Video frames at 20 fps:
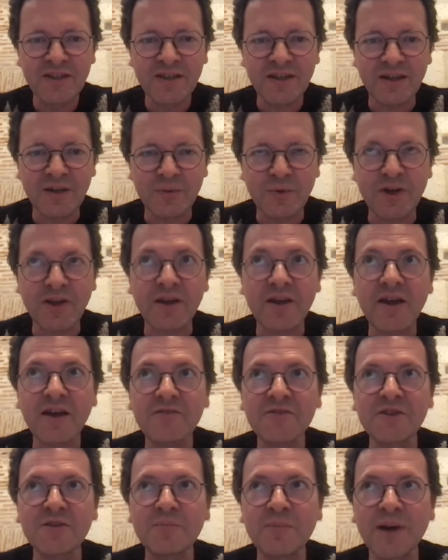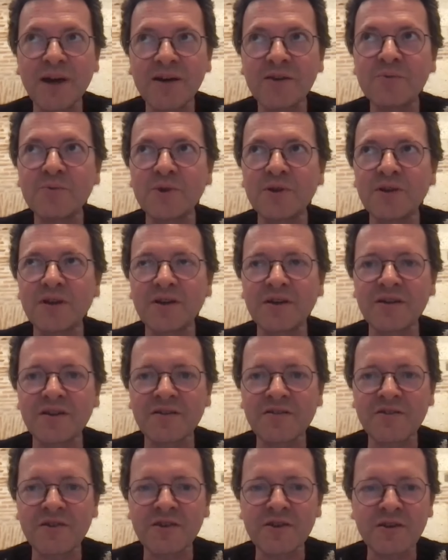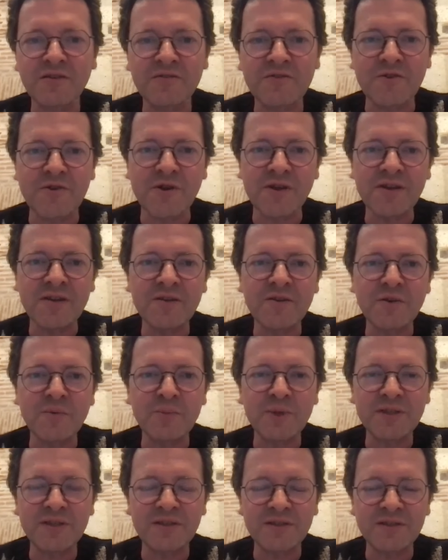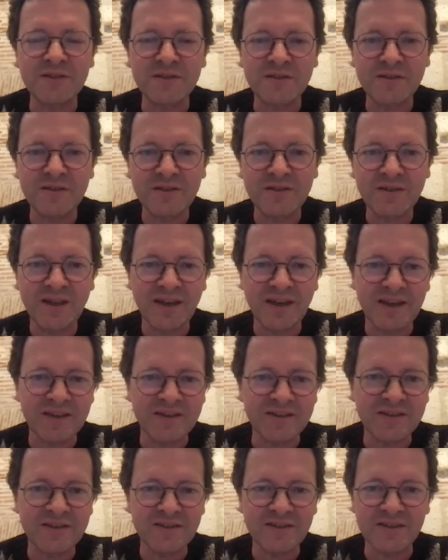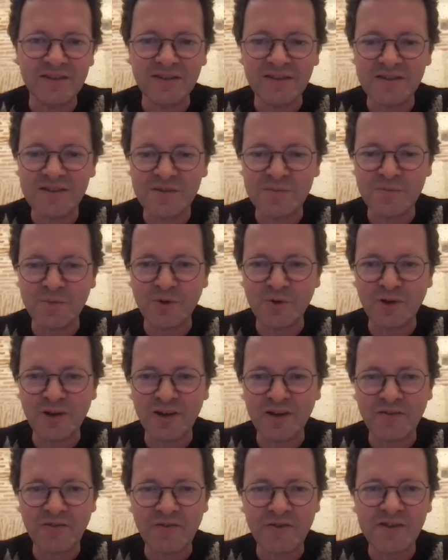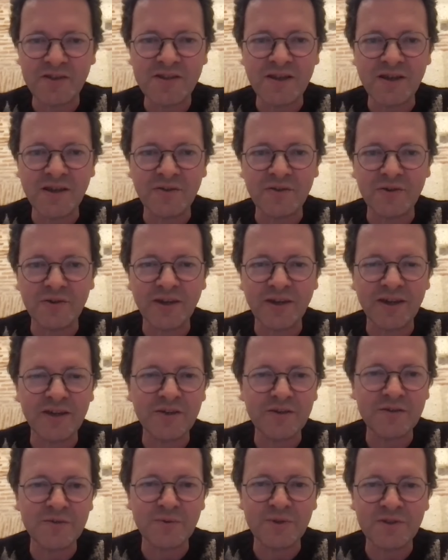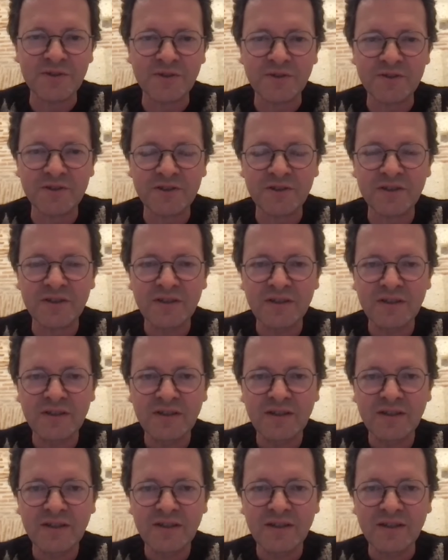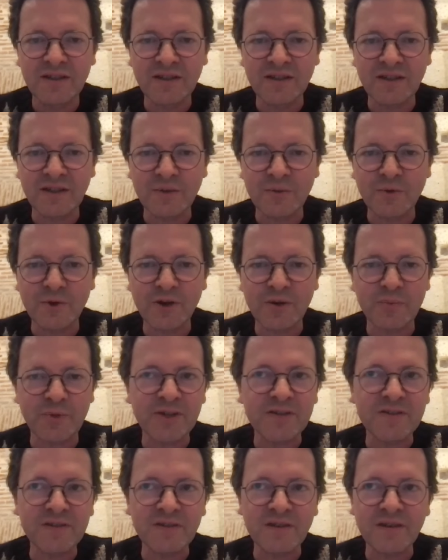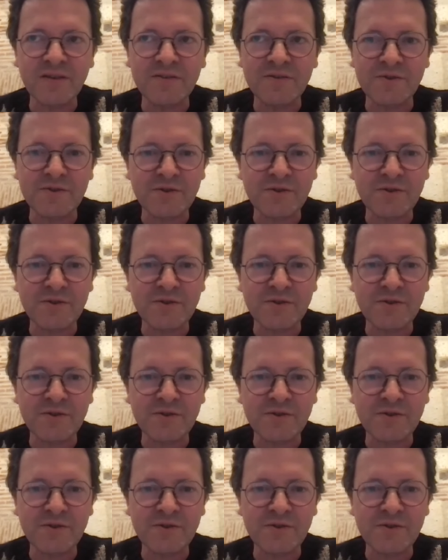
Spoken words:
What I have in mind when I think of the incompetent end is more like things like the chaos research, where basically the